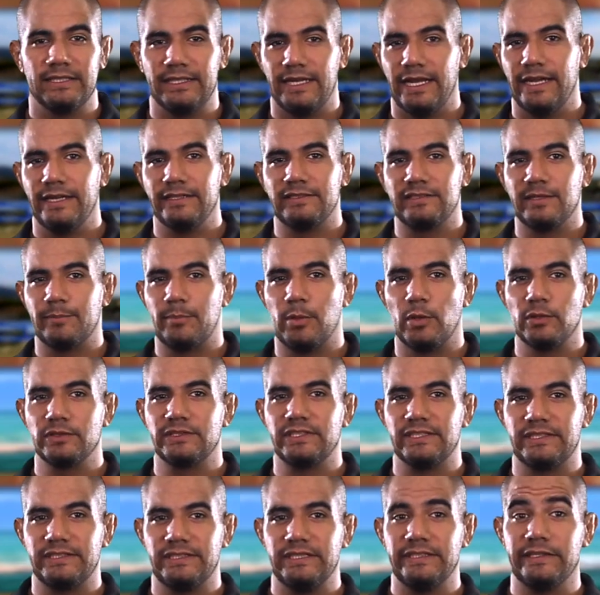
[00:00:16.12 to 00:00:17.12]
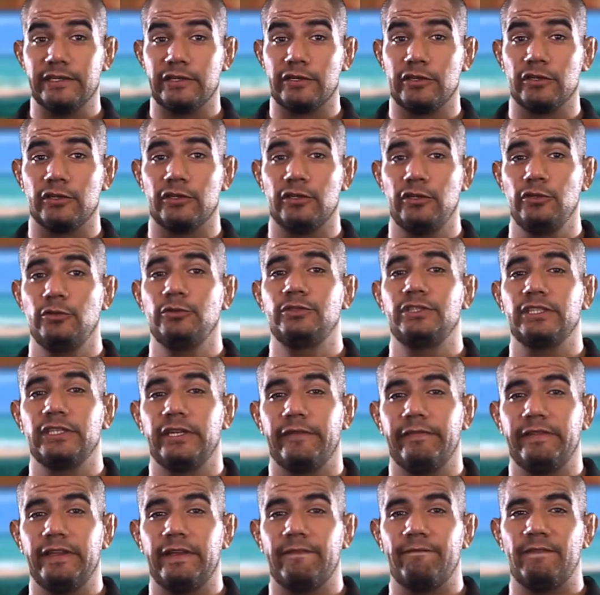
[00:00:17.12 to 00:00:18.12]
Today is supposed to see the conclusion
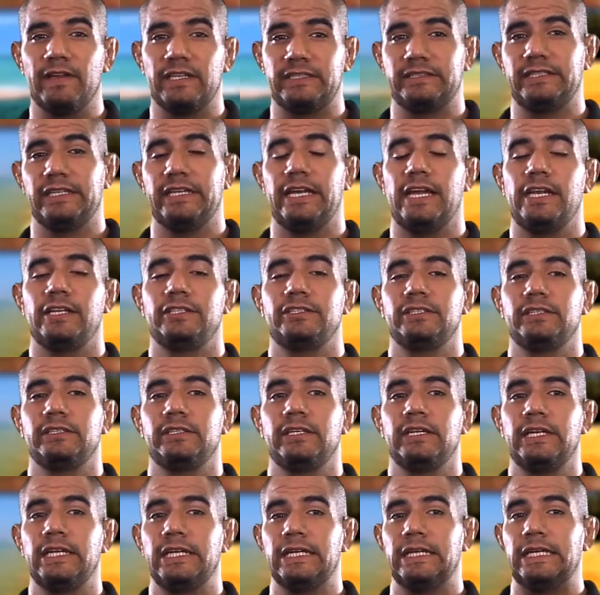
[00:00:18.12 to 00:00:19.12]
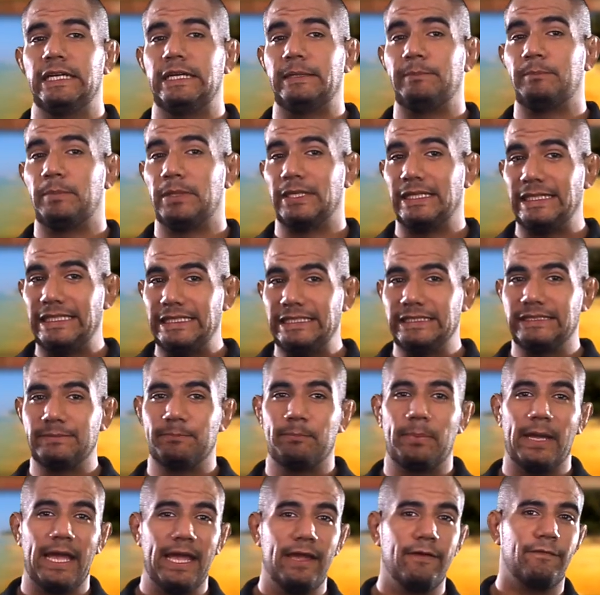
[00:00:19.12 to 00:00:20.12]
of the investigation in police
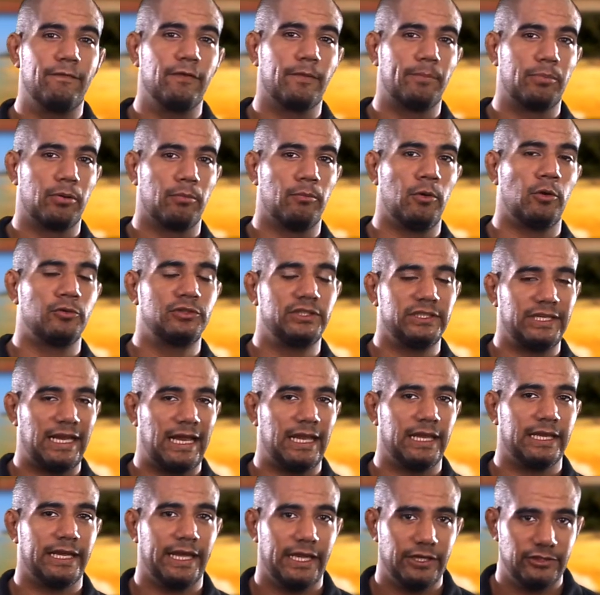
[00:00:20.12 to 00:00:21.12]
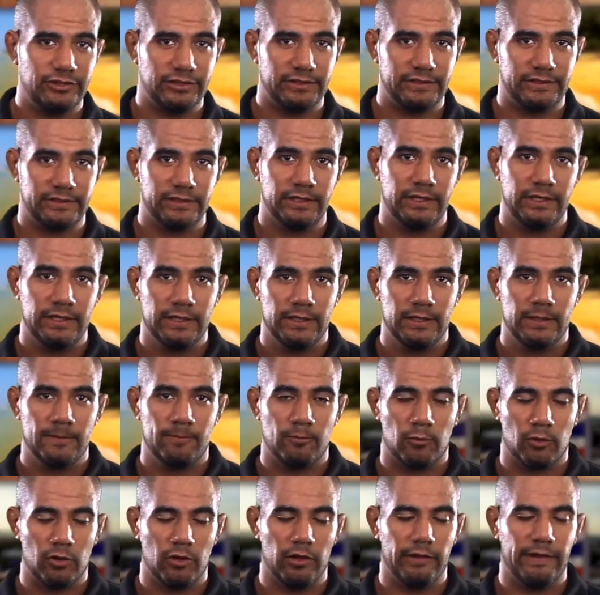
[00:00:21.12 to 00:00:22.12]
pay for promotion allegations.
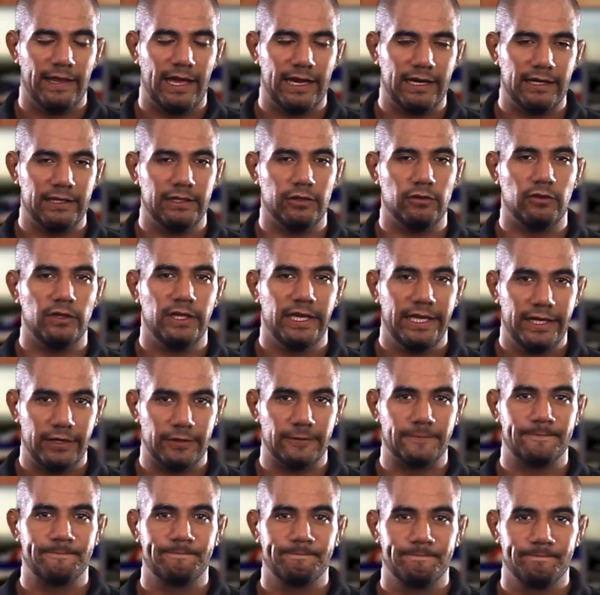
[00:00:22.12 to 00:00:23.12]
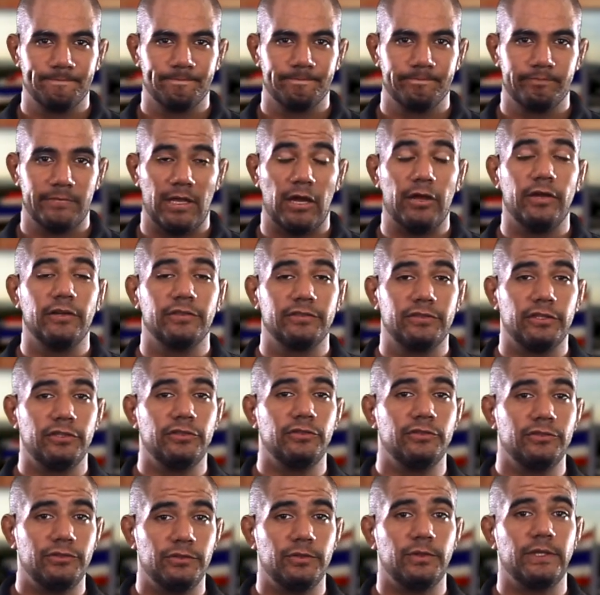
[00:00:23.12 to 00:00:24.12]
More on that a little later. Now here's the
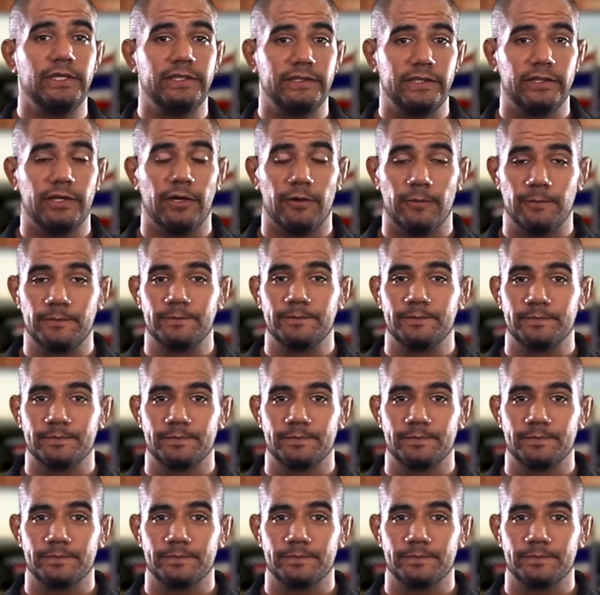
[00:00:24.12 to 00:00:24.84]
news you need to know.